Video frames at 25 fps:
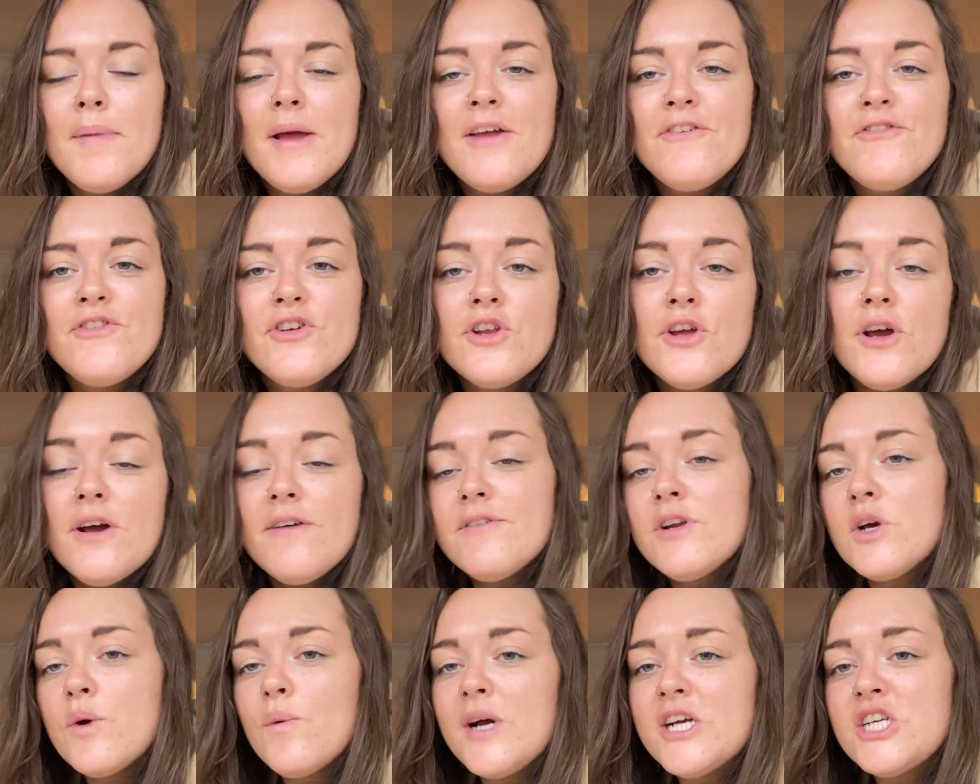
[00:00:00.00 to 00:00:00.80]
If you do
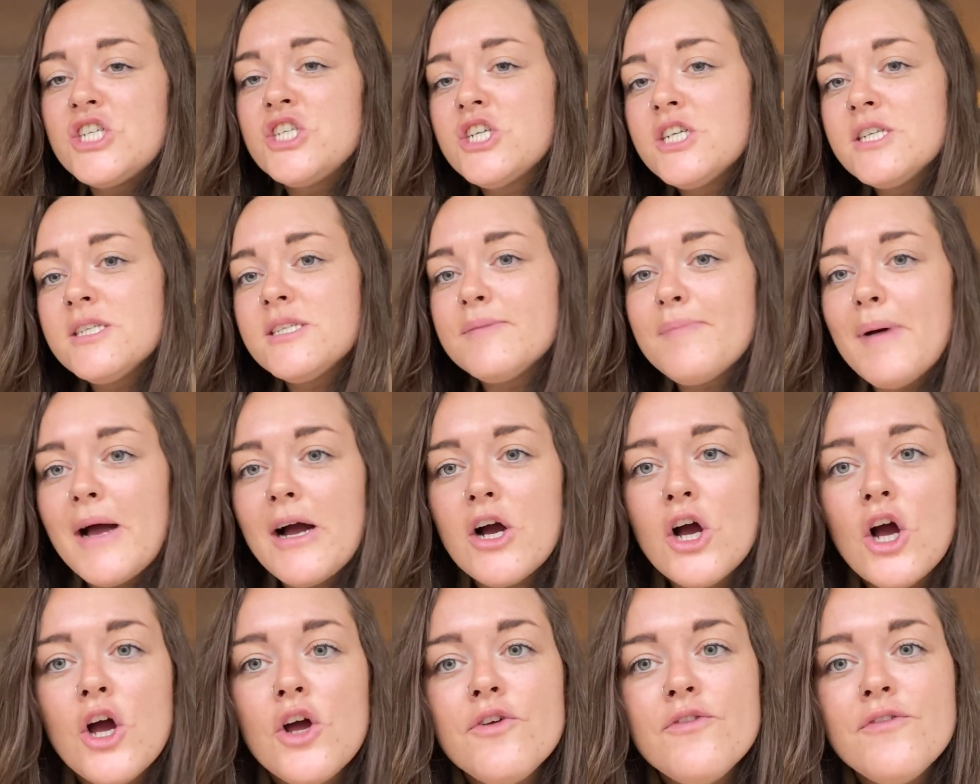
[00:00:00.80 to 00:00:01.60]
have any questions
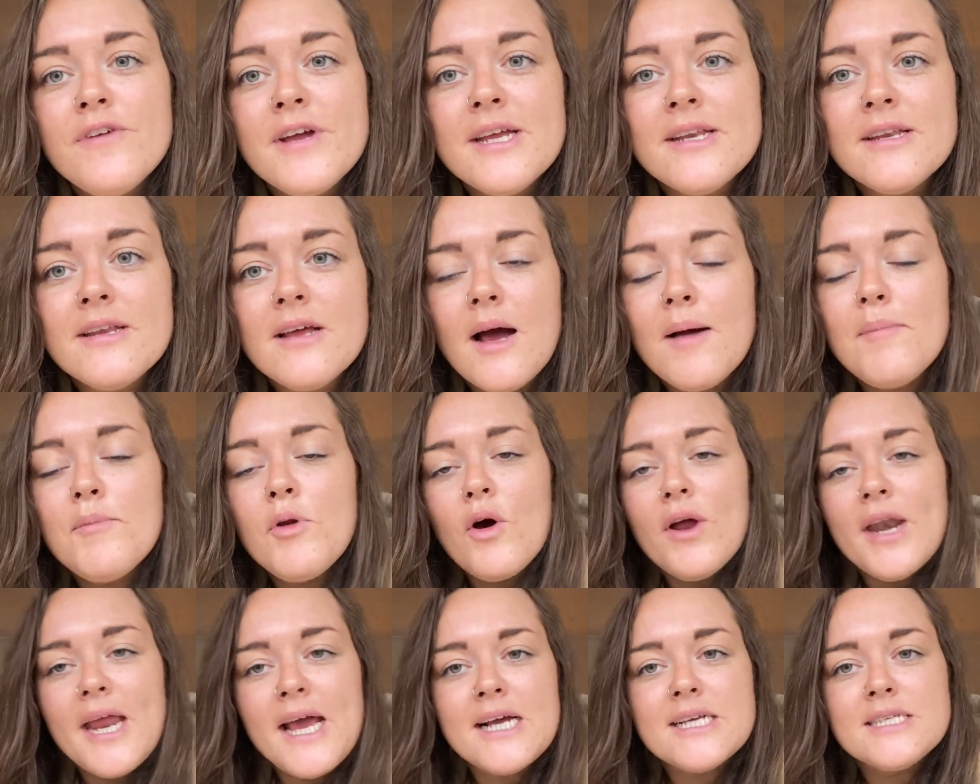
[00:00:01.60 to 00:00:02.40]
about COVID, I'm
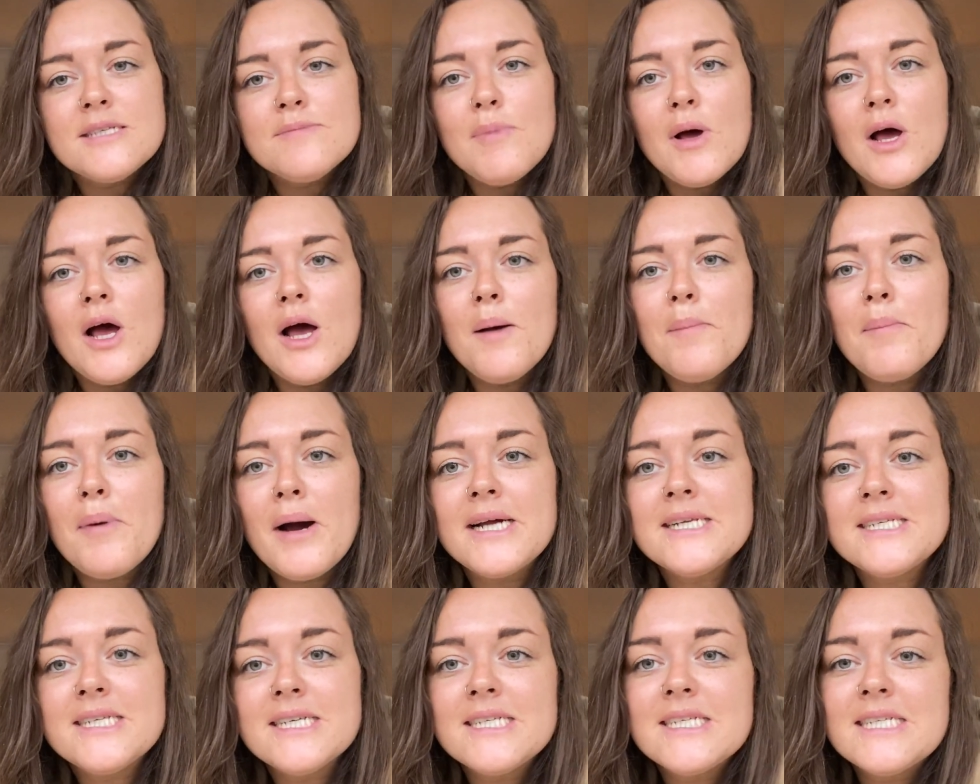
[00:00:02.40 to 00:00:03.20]
not an expert, but
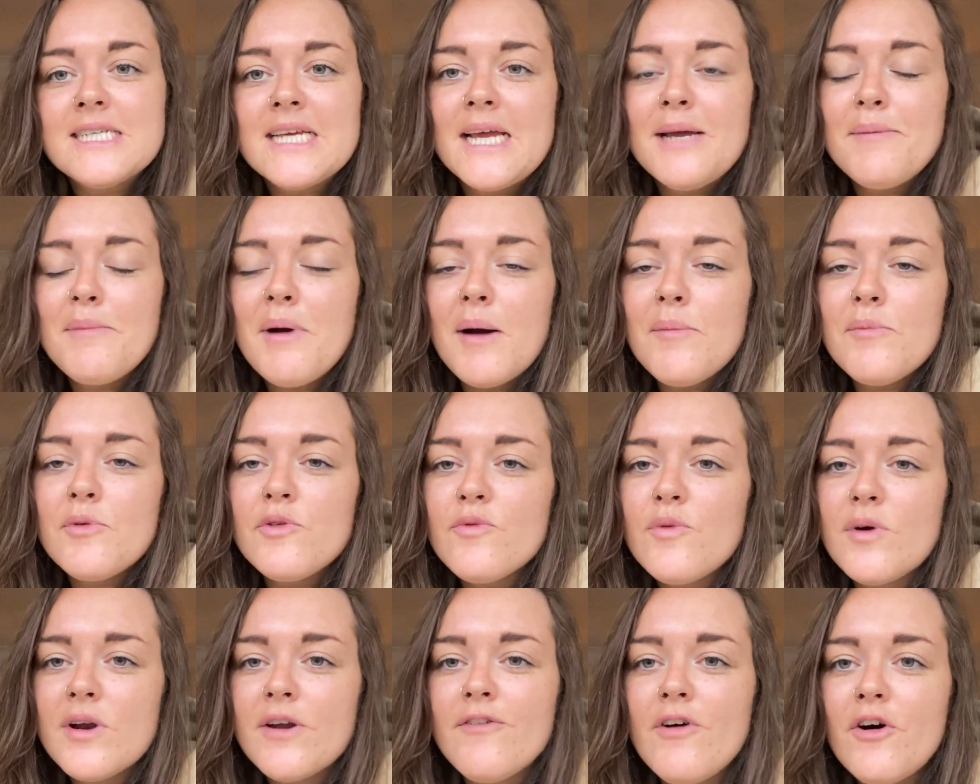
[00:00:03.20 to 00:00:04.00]
I did team up
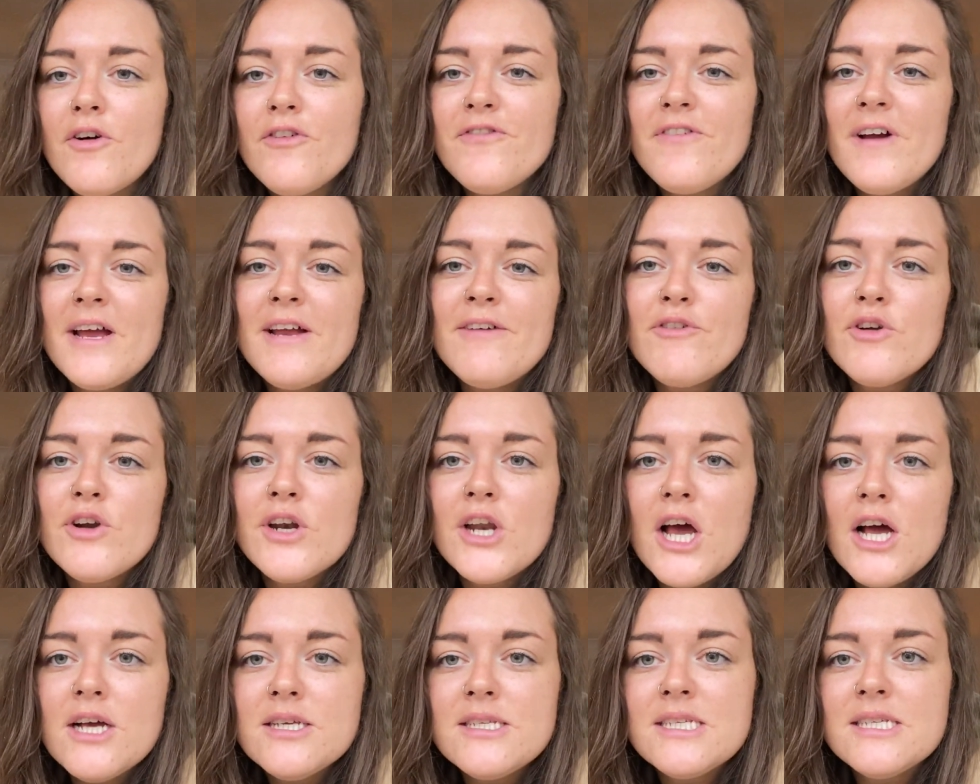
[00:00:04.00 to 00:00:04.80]
with one of our favourite
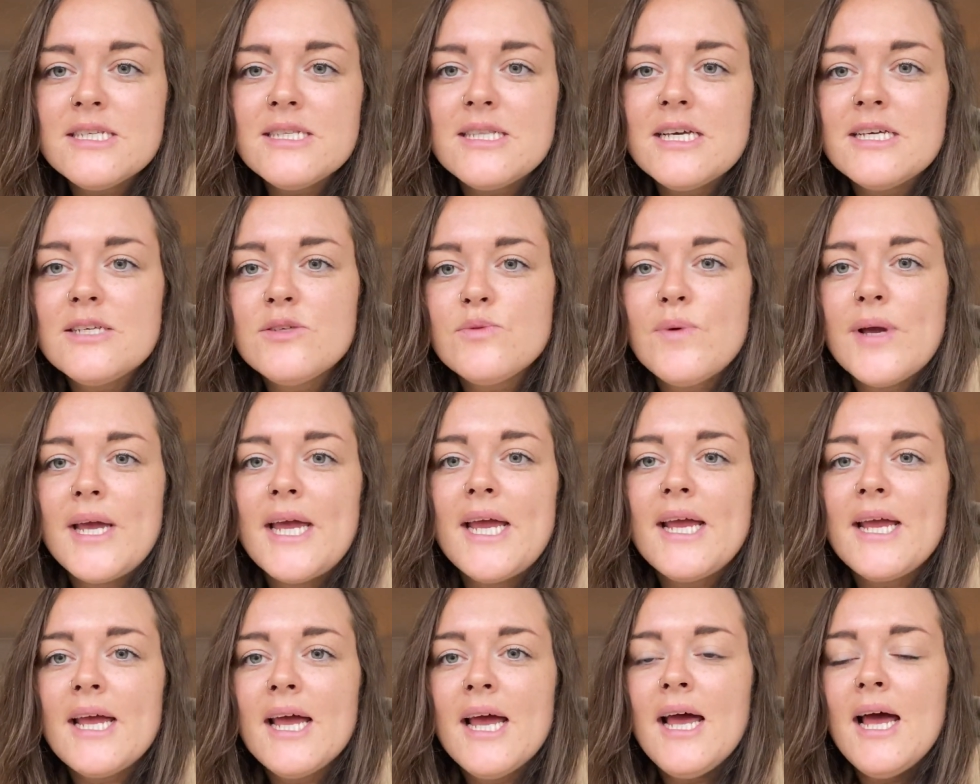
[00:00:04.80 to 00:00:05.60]
nurses this
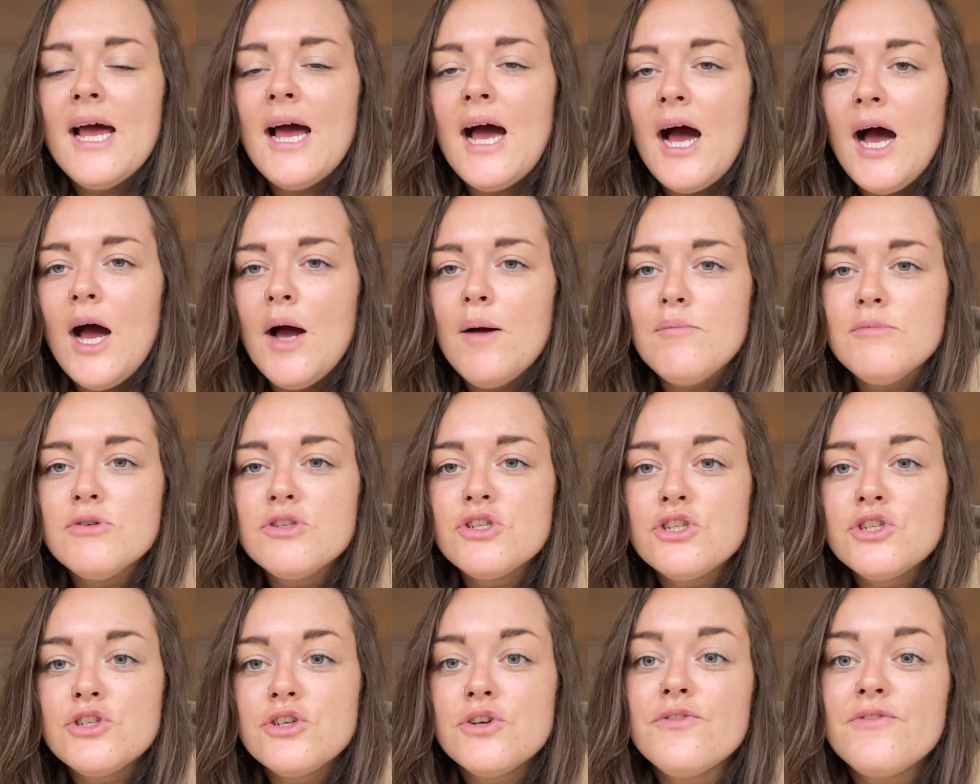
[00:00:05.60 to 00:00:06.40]
week
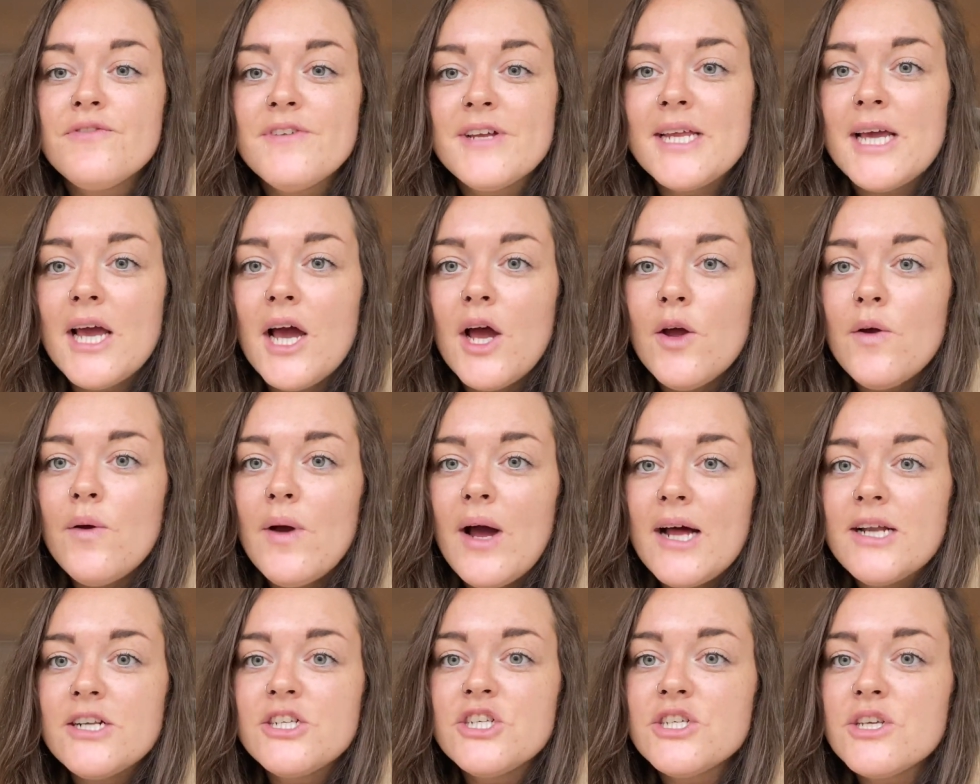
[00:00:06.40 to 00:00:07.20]
to do a video
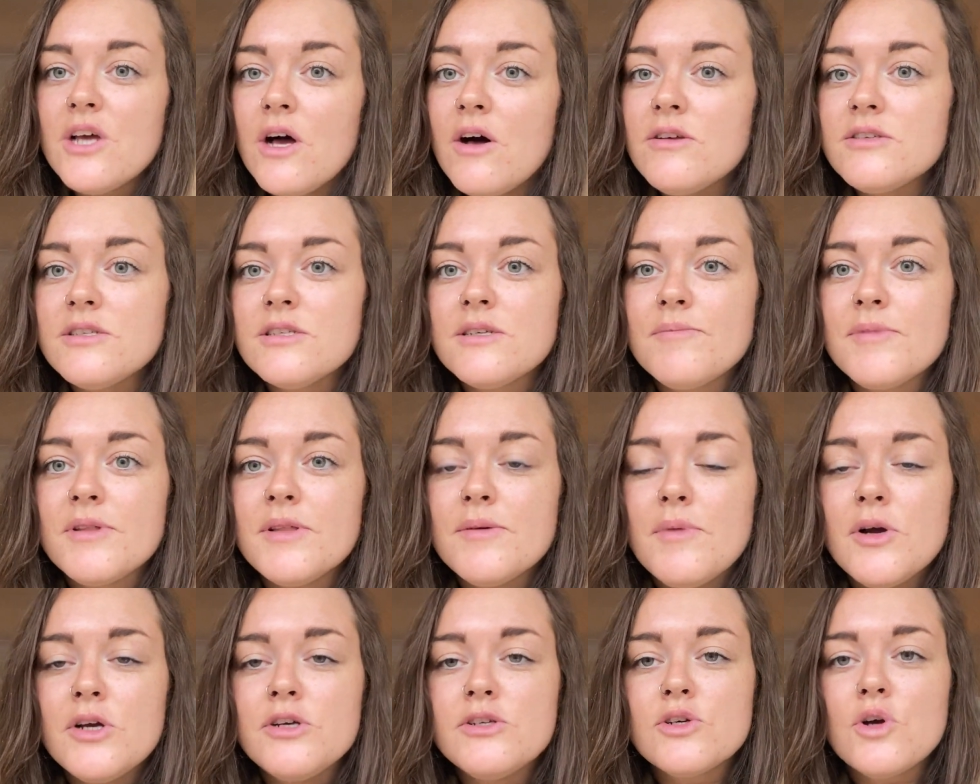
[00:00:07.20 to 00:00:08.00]
and just answer some of
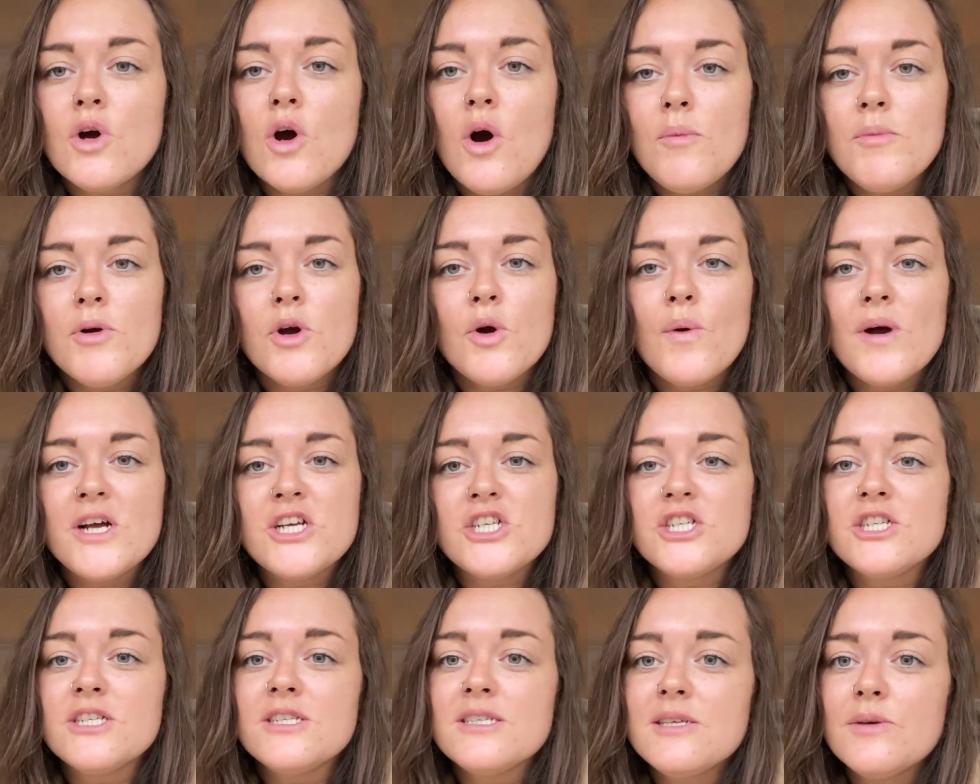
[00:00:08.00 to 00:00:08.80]
the most common
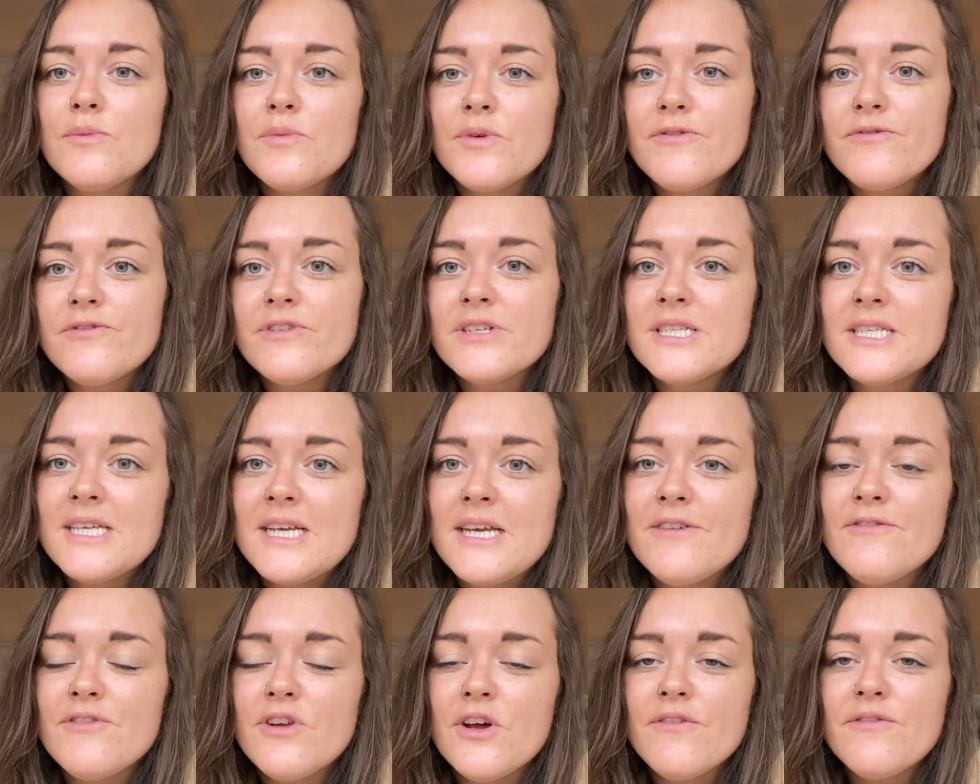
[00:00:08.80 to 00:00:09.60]
questions that we've
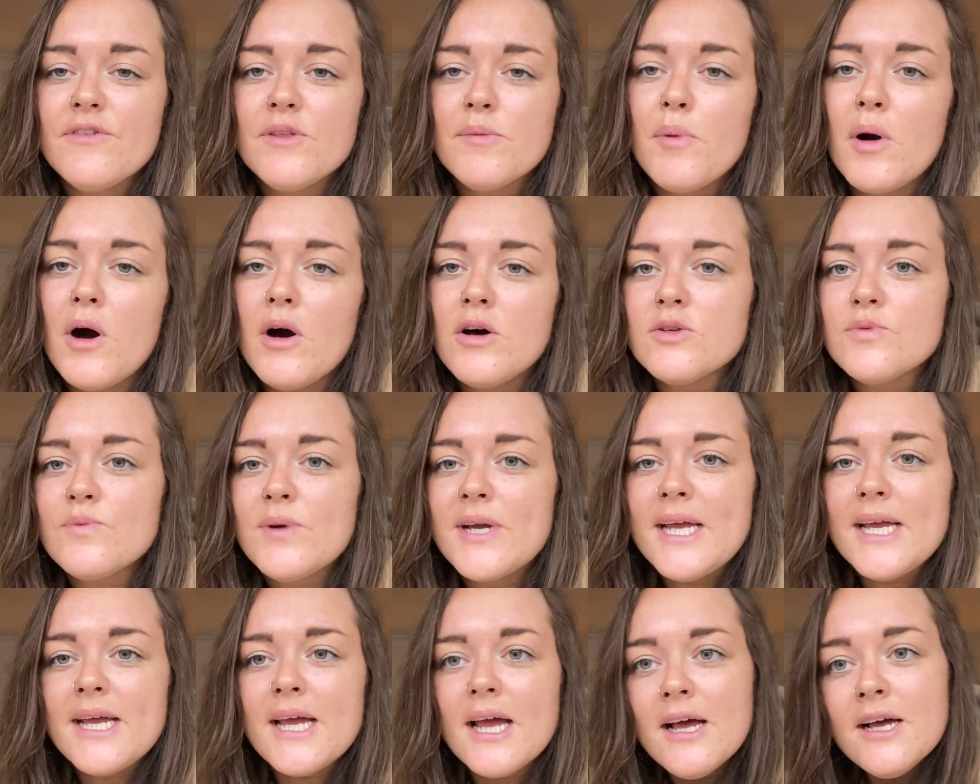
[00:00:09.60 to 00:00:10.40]
received over the past
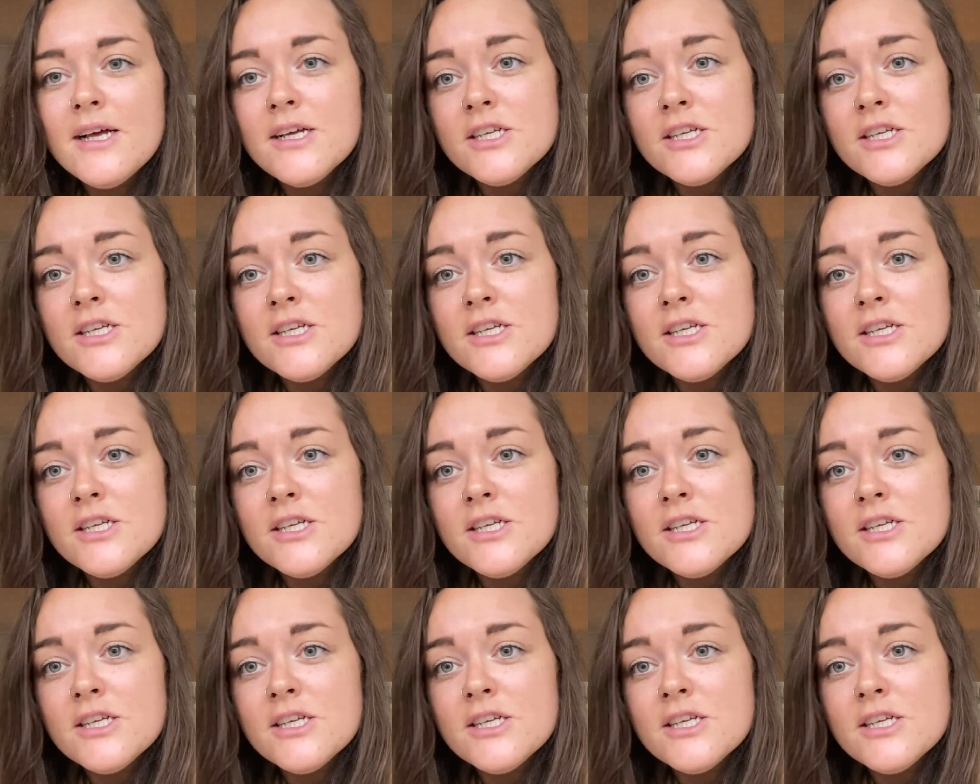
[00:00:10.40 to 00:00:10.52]
week.